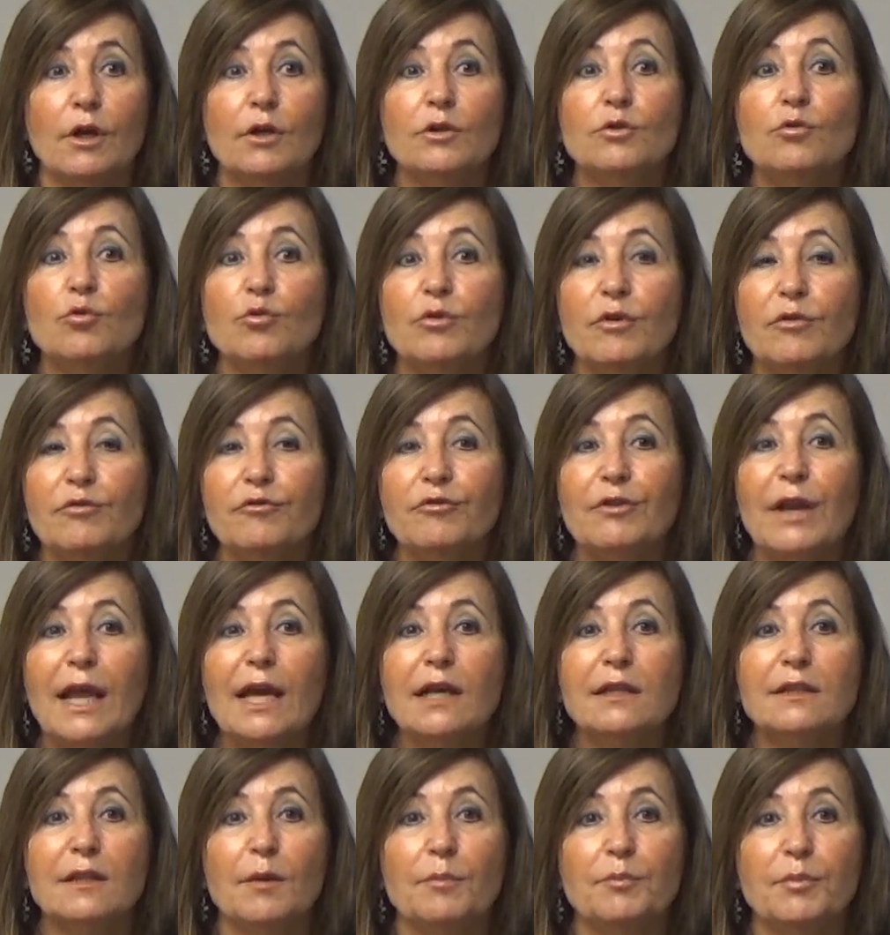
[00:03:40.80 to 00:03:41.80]
to
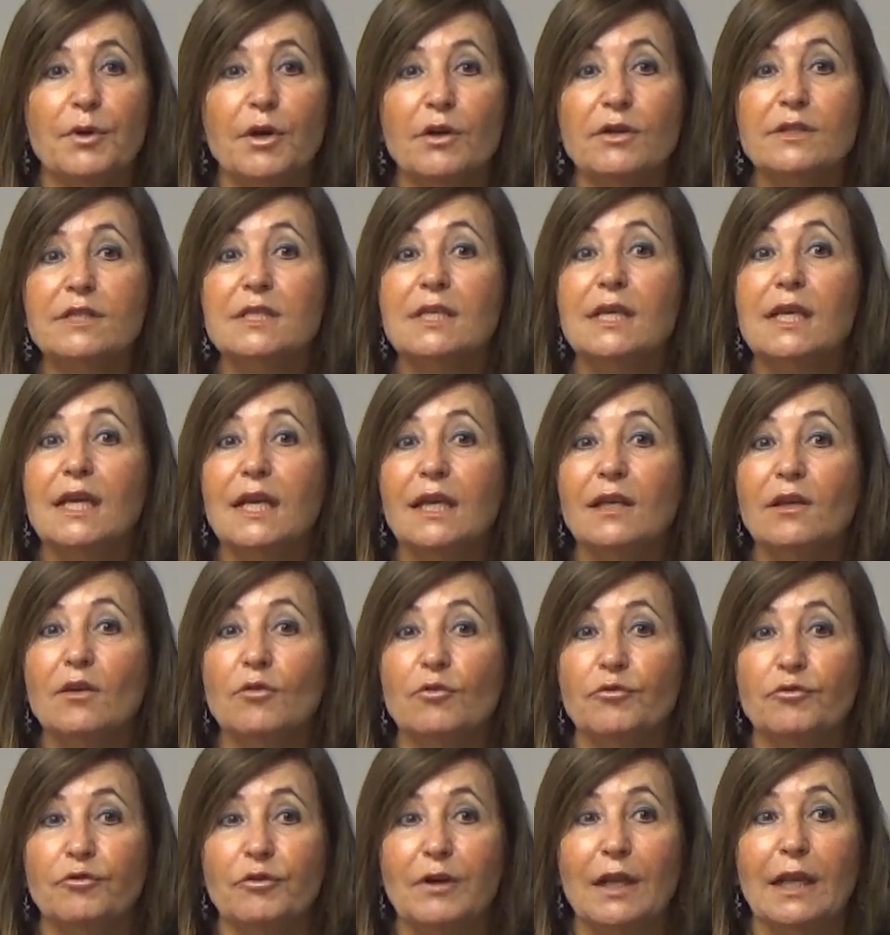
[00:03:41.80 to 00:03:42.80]
reflect the parent's inner
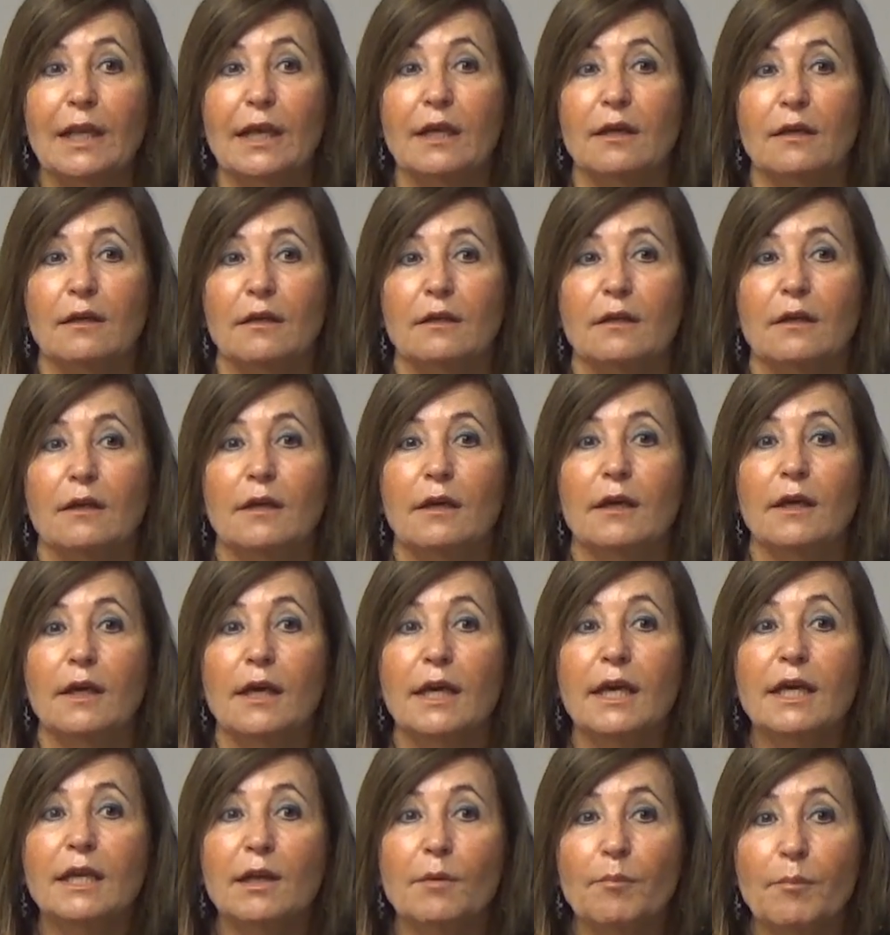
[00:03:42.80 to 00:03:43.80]
feeling
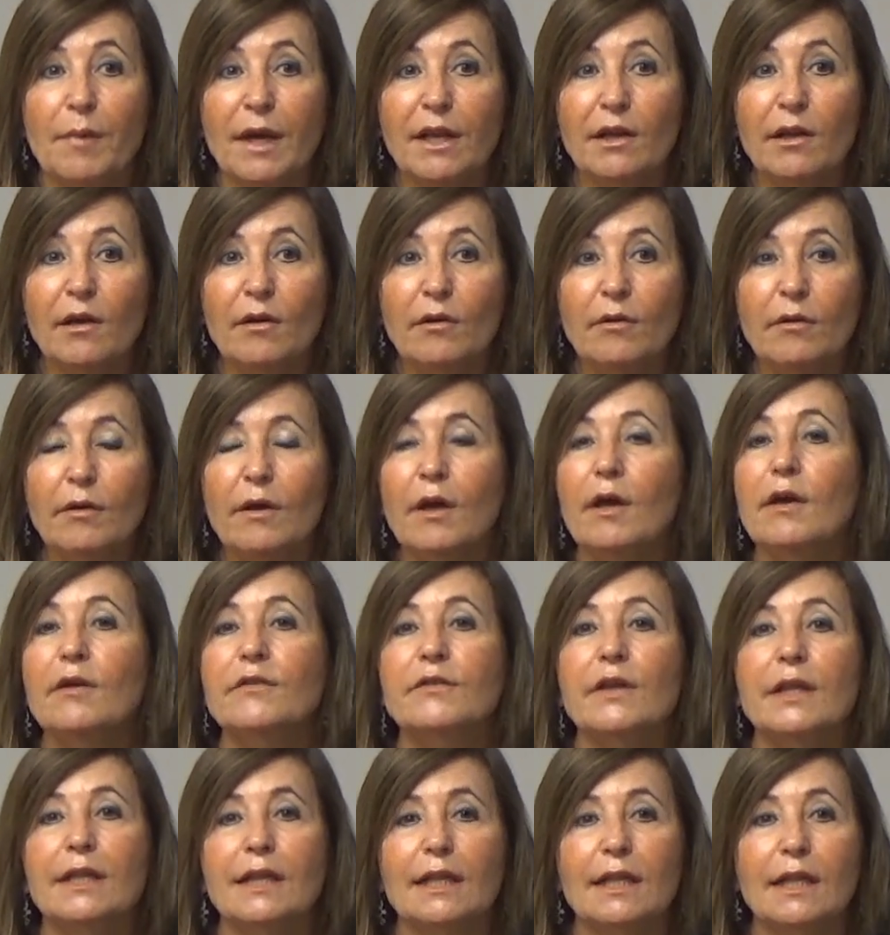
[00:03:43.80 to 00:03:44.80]
in a manner
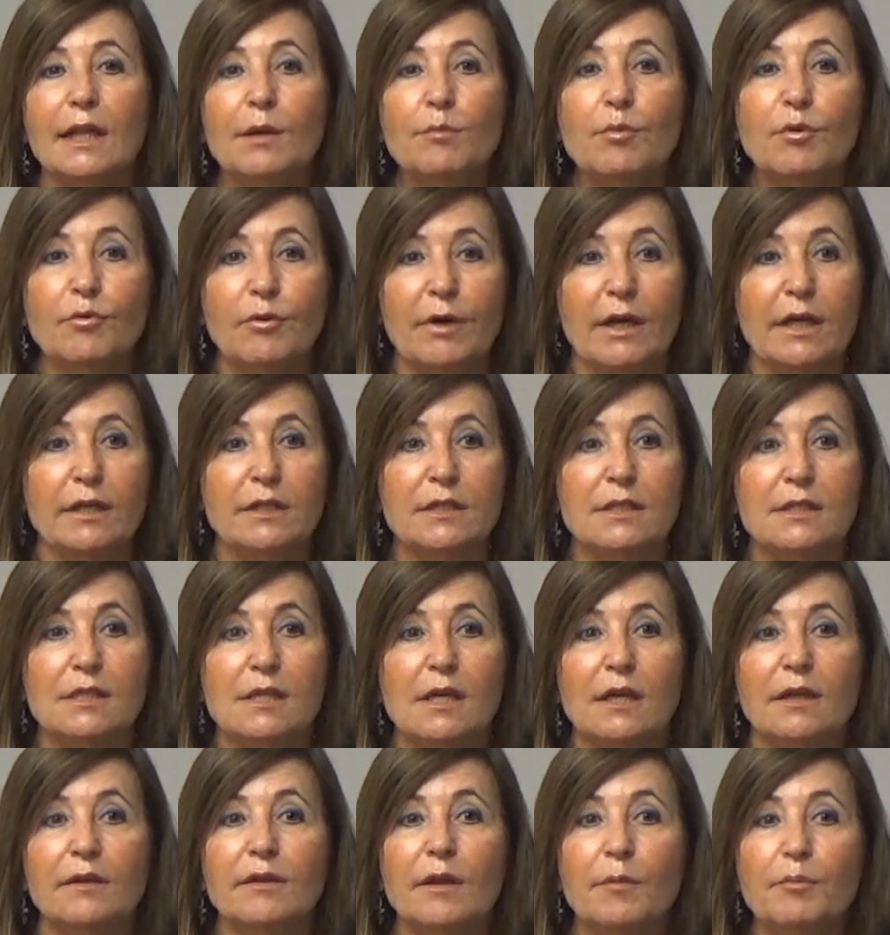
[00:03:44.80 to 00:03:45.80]
that
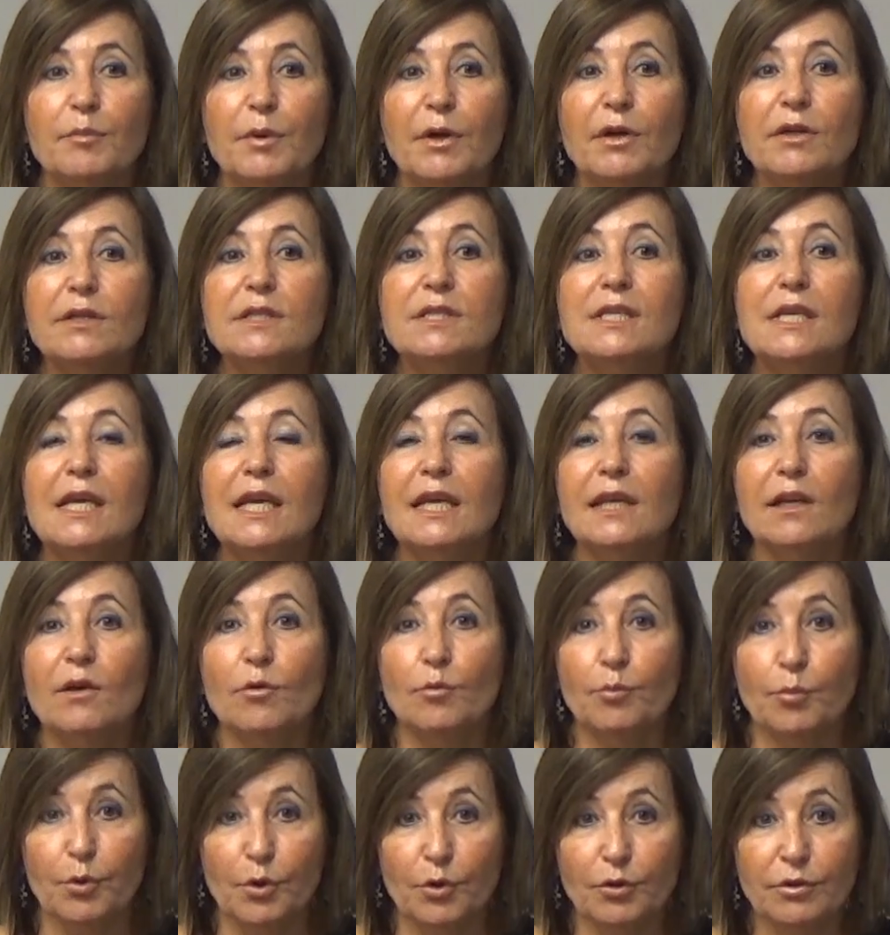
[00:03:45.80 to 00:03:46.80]
liberates the parent's inner
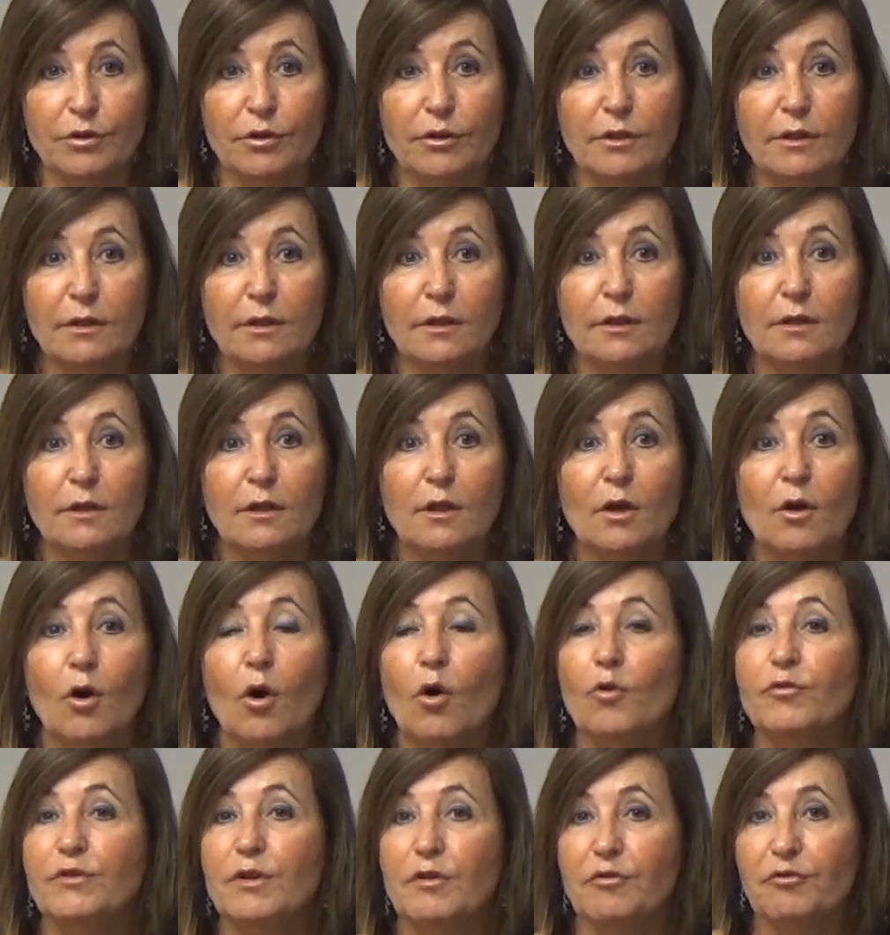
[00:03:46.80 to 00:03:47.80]
burden
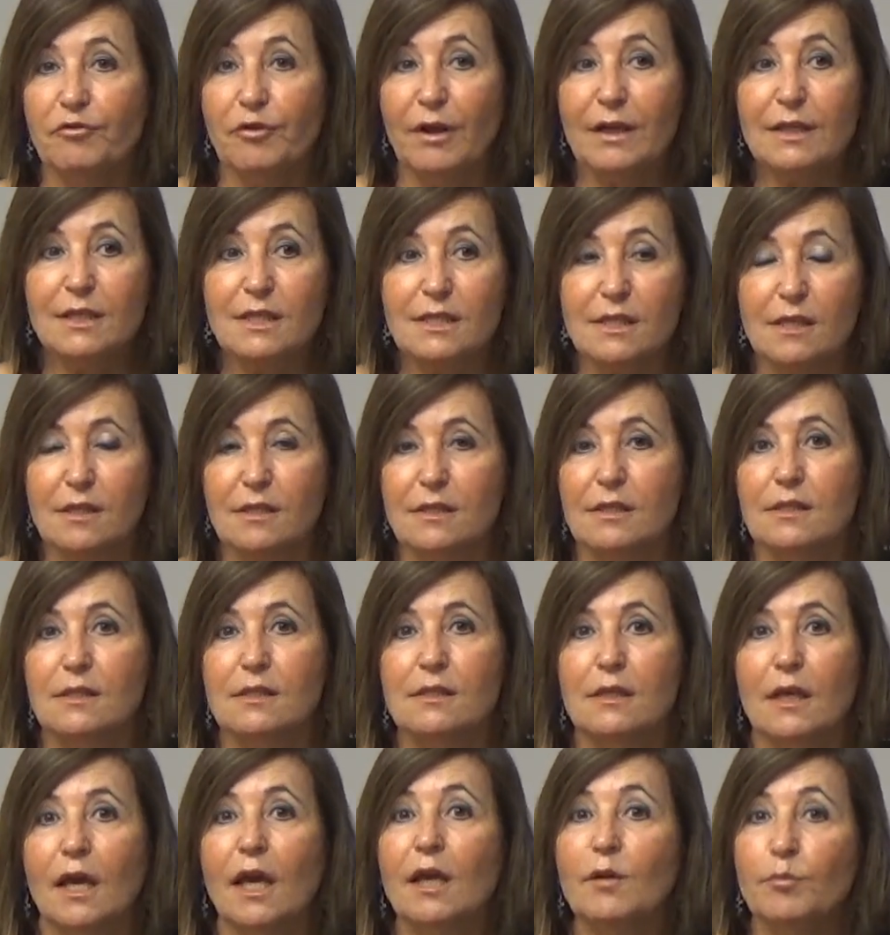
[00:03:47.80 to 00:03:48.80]
of
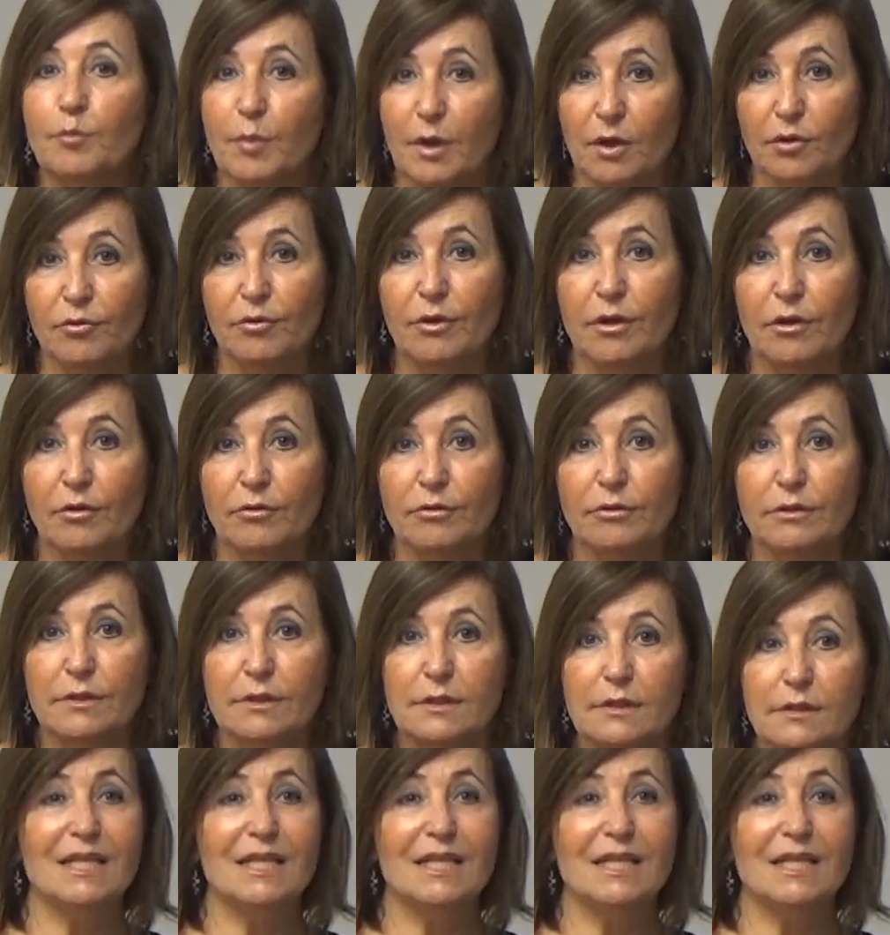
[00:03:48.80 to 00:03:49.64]
defenses and barriers.